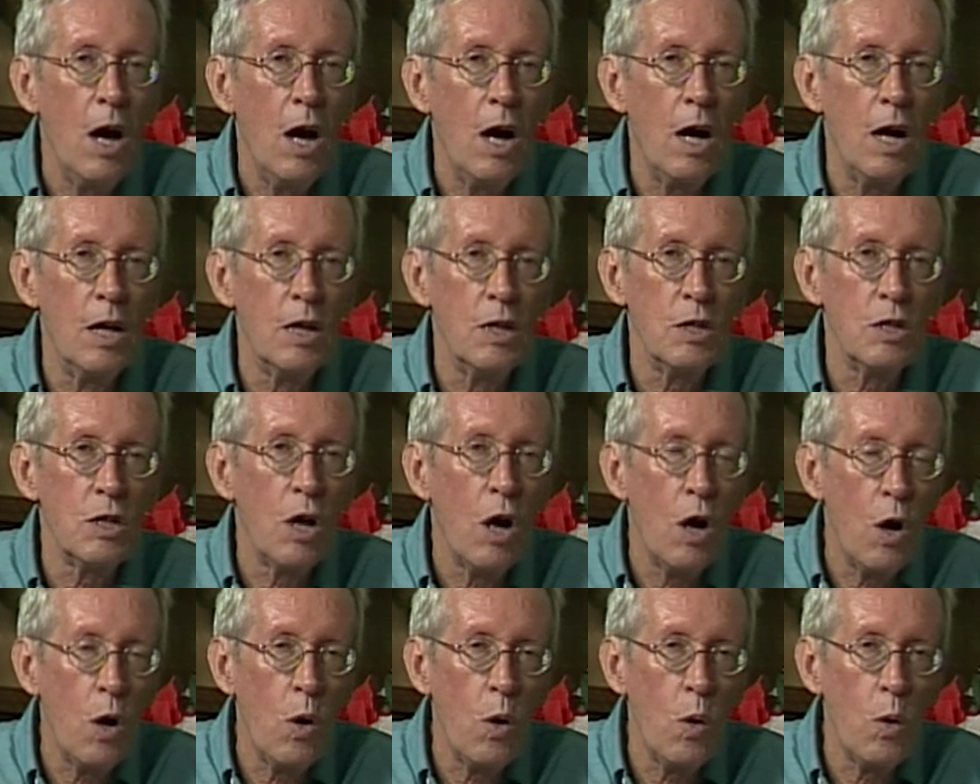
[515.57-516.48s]
on
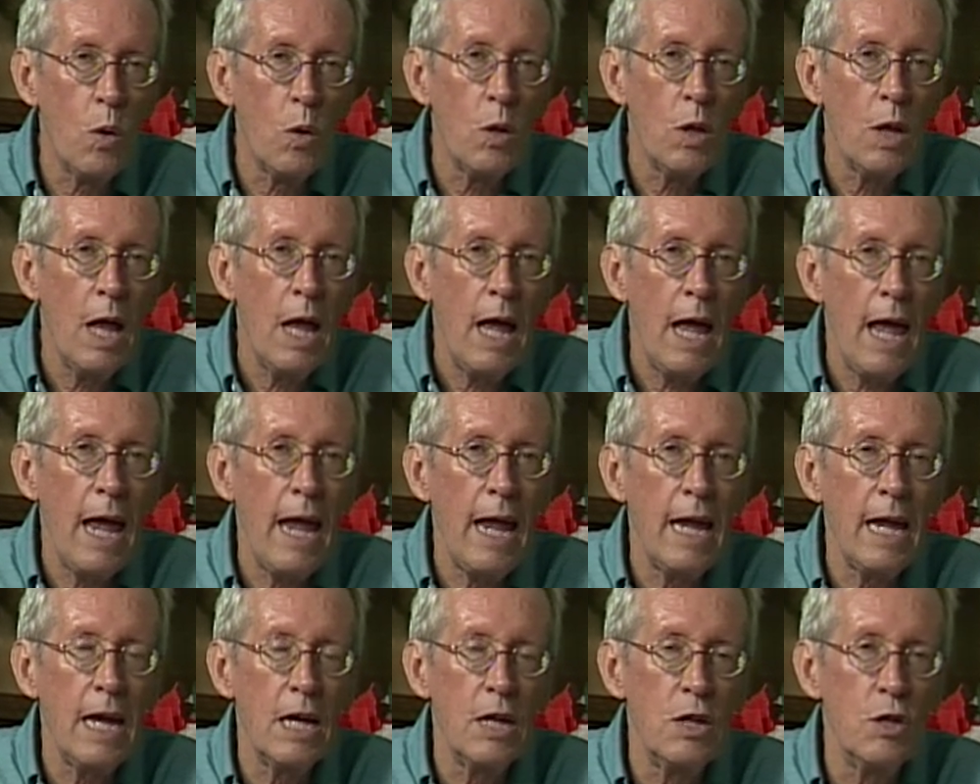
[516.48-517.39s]
coal
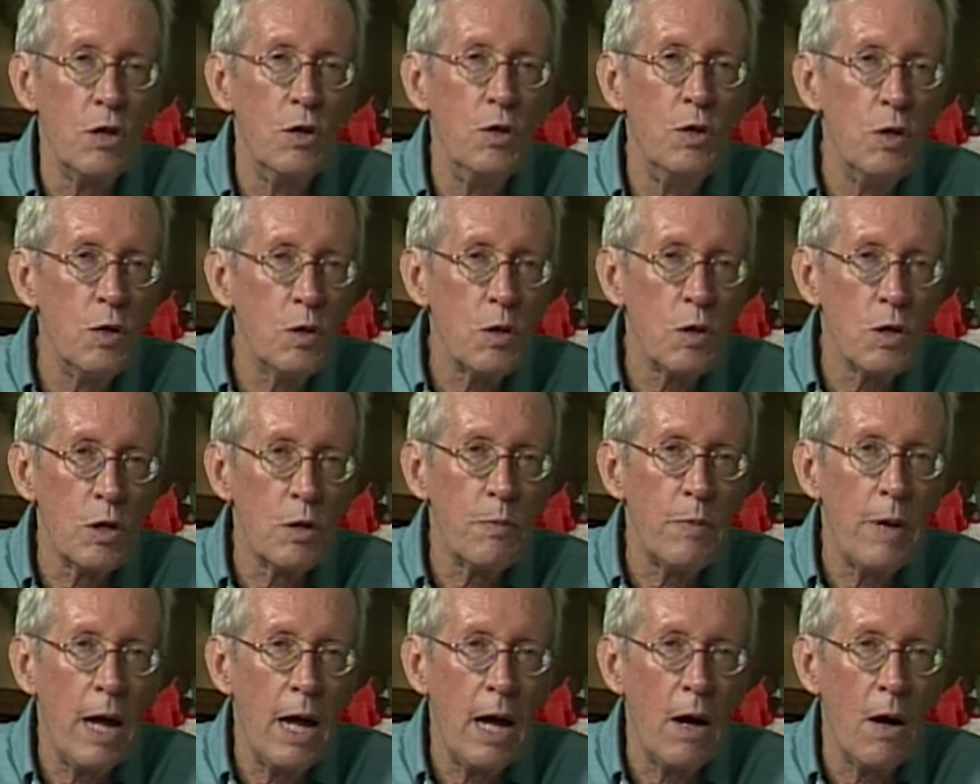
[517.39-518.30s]
and nuclear
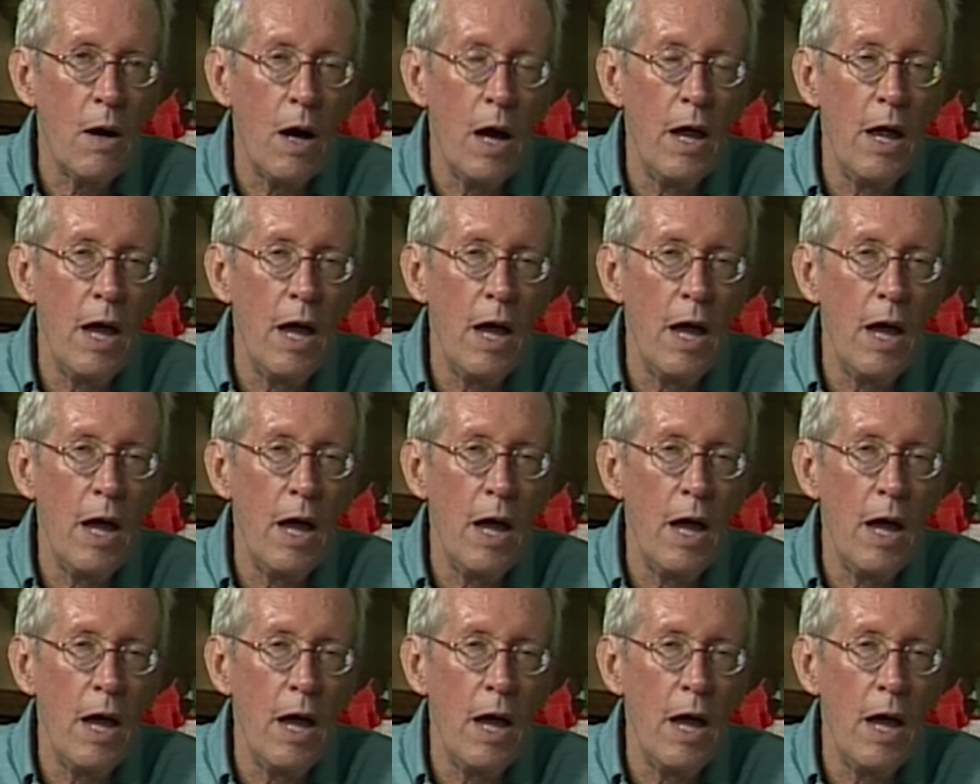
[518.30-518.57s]
power